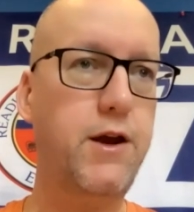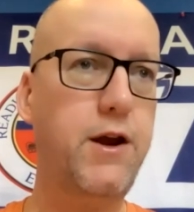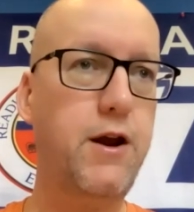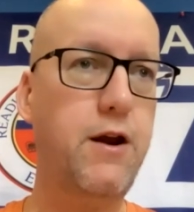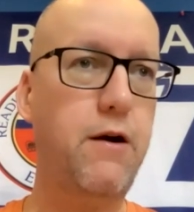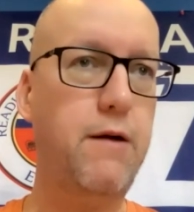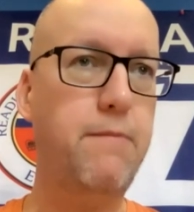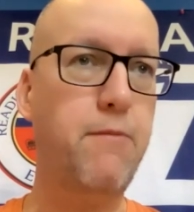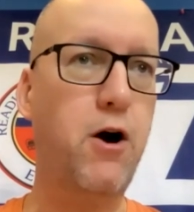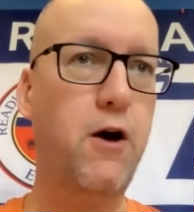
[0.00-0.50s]

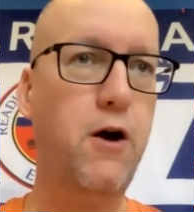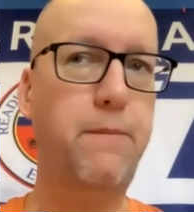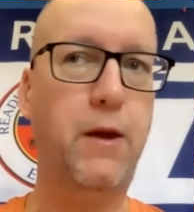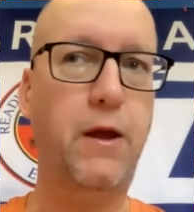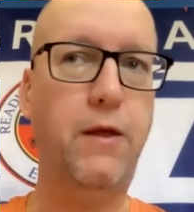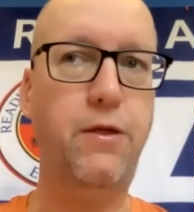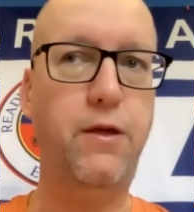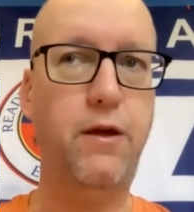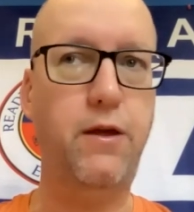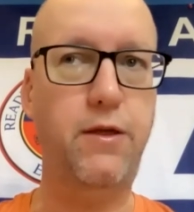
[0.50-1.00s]
It might
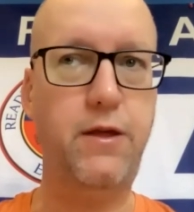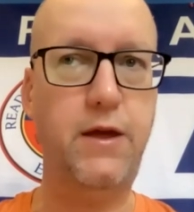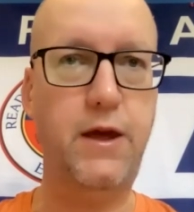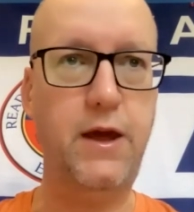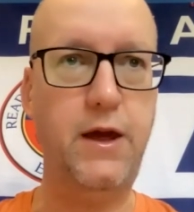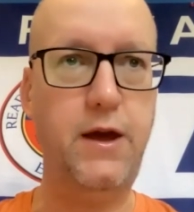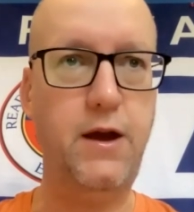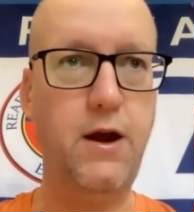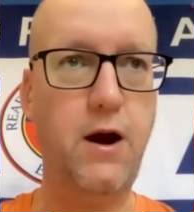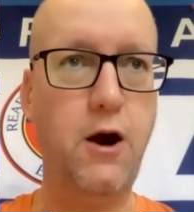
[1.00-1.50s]
be that
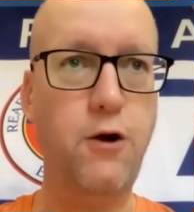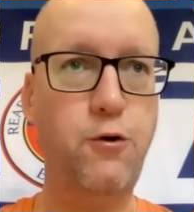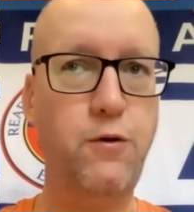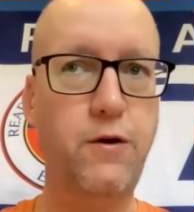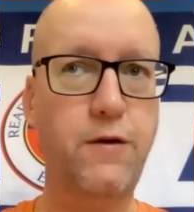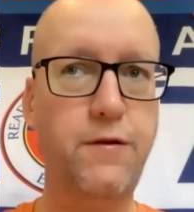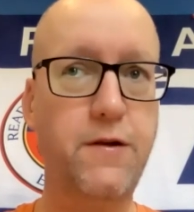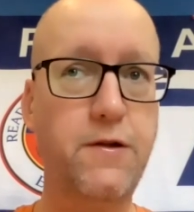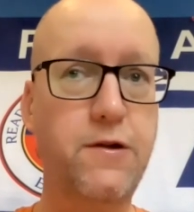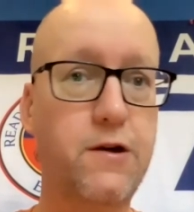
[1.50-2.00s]
the
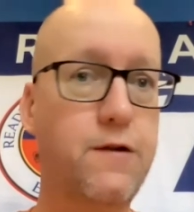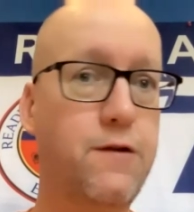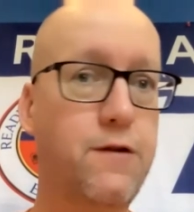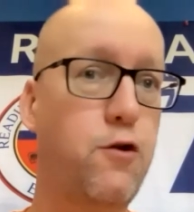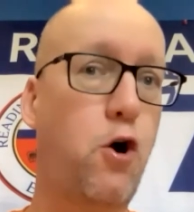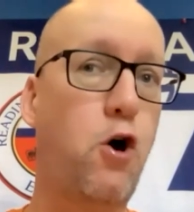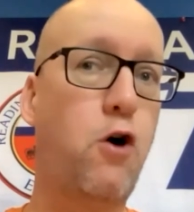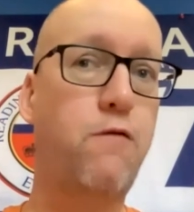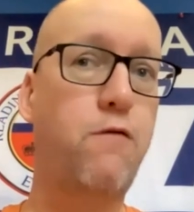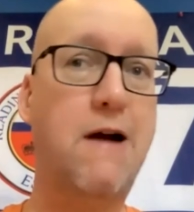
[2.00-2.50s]
owners are just
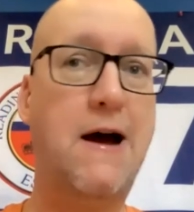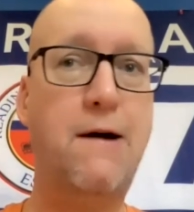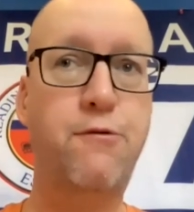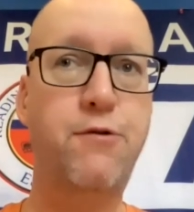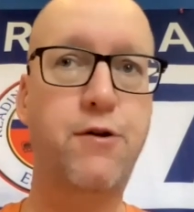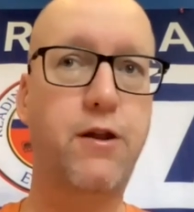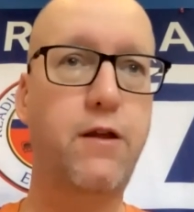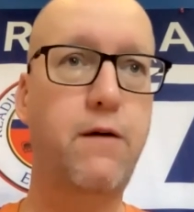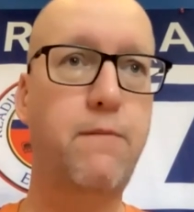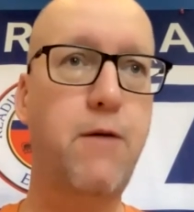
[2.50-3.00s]
not
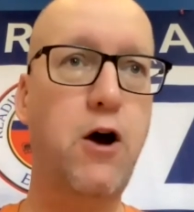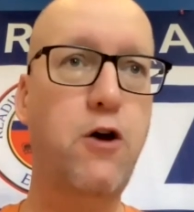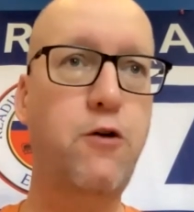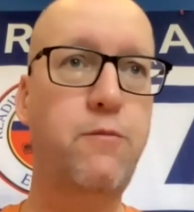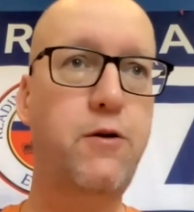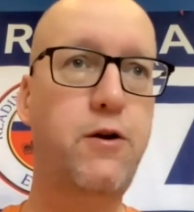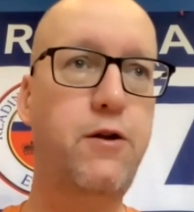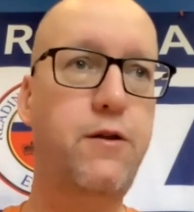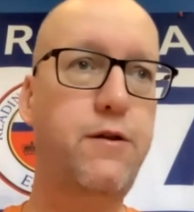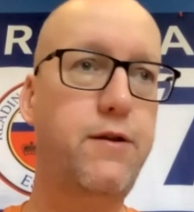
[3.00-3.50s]
around at the
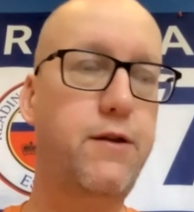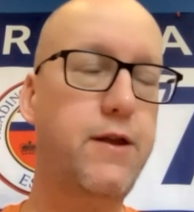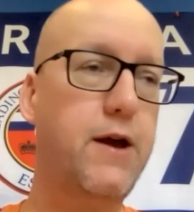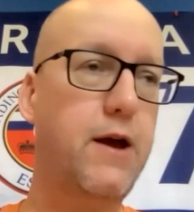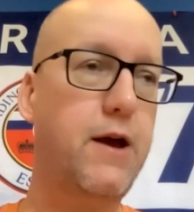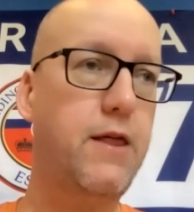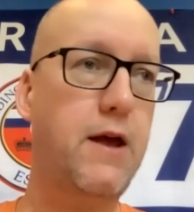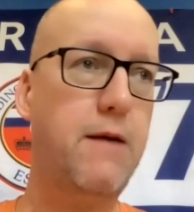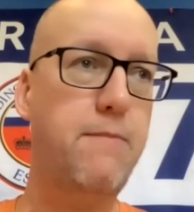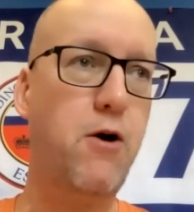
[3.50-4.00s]
moment.
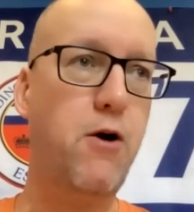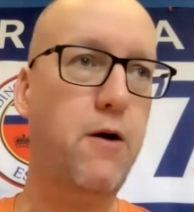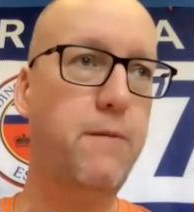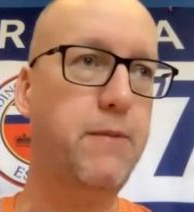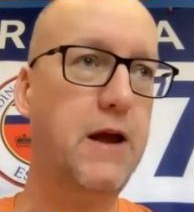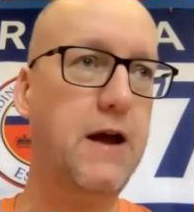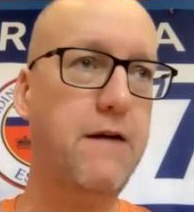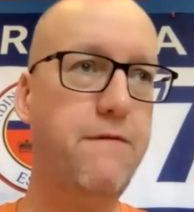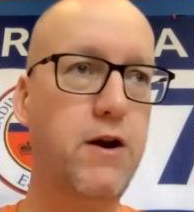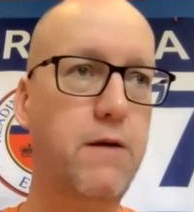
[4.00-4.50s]
They
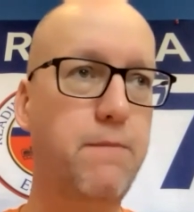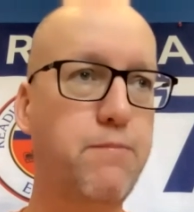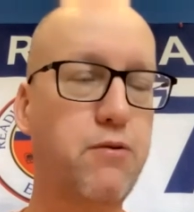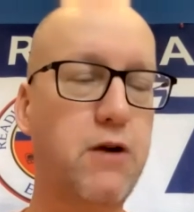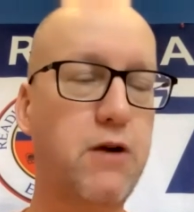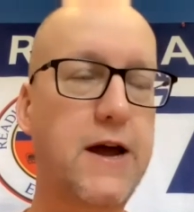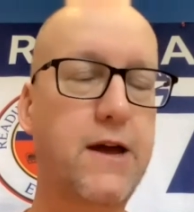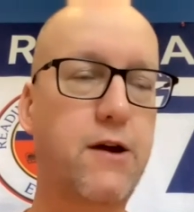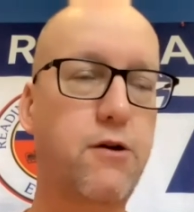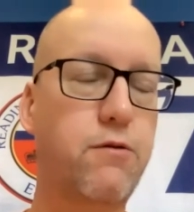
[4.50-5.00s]
might be having a
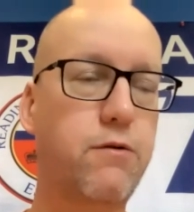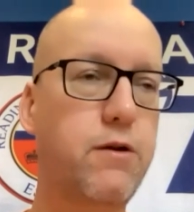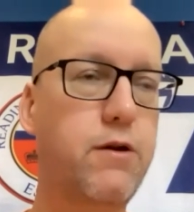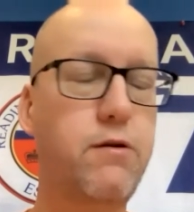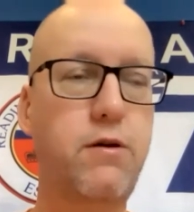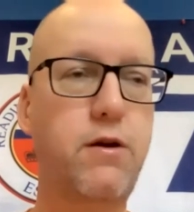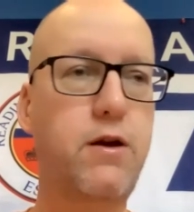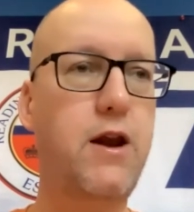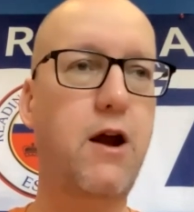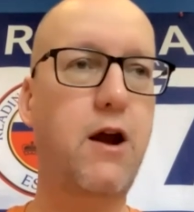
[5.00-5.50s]
break, or
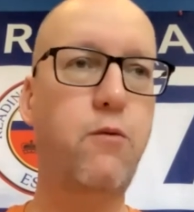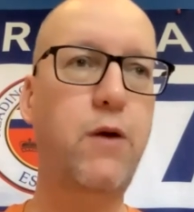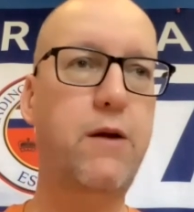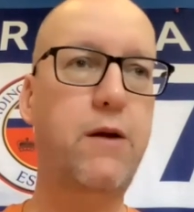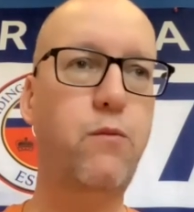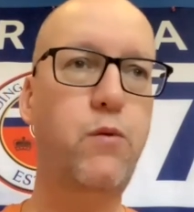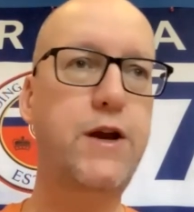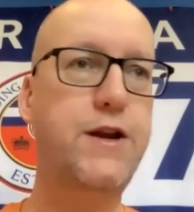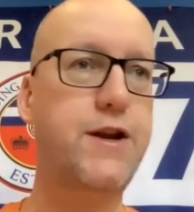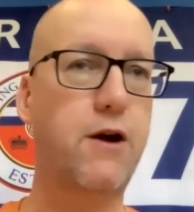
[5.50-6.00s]

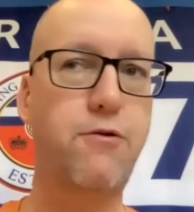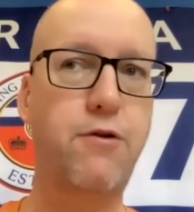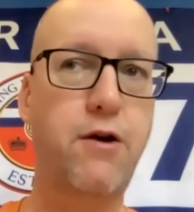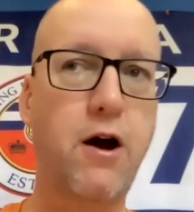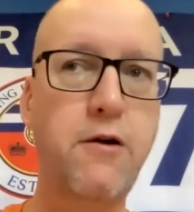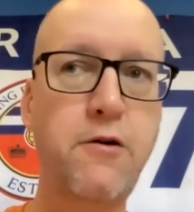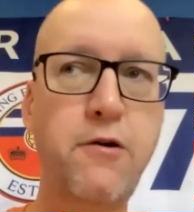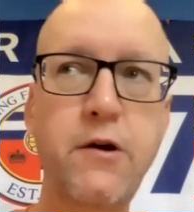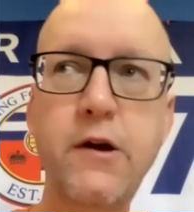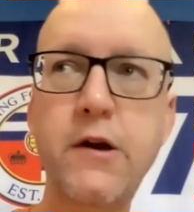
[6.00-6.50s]
we don't
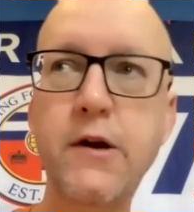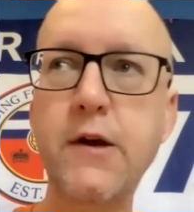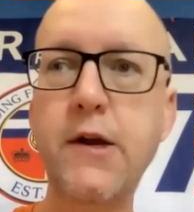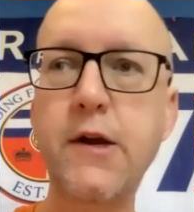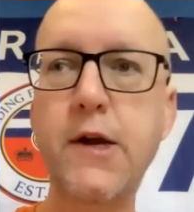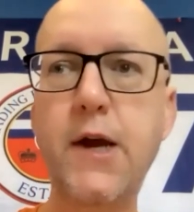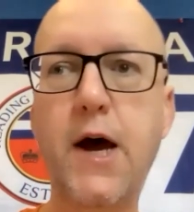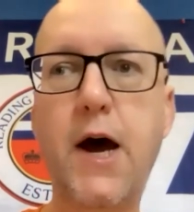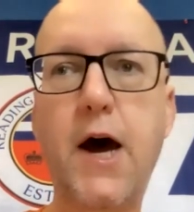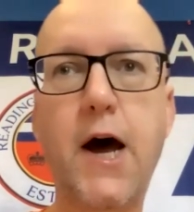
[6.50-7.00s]
know.
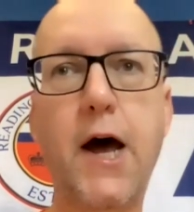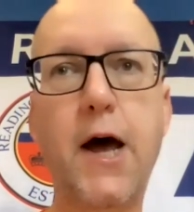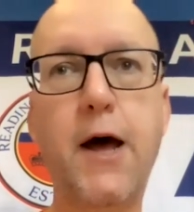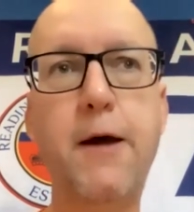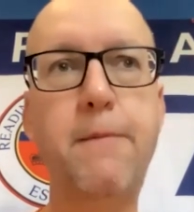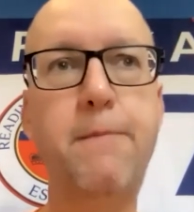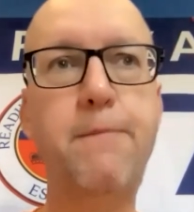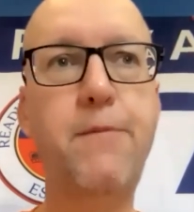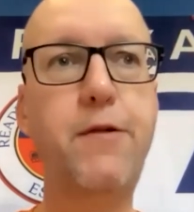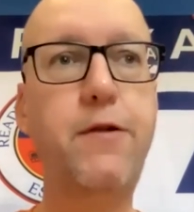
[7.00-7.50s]

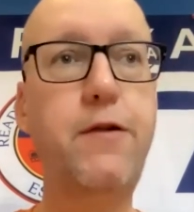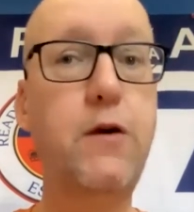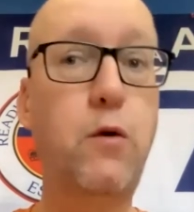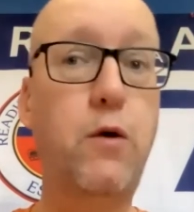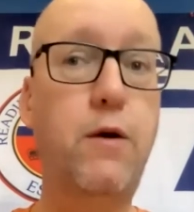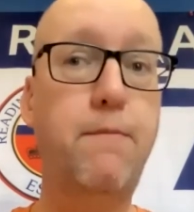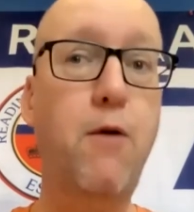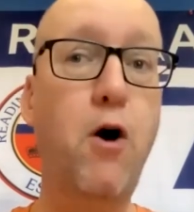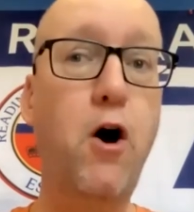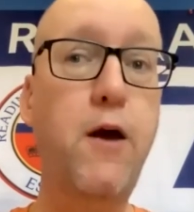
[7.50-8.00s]

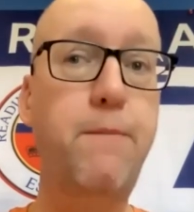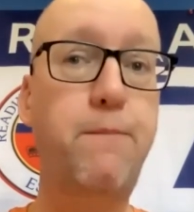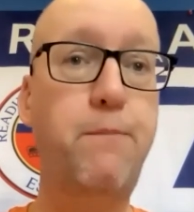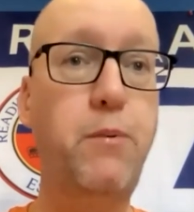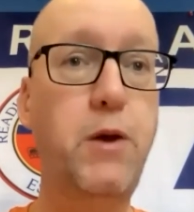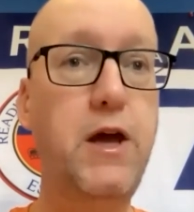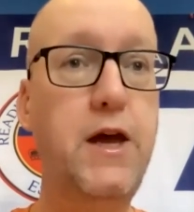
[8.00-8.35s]
So it might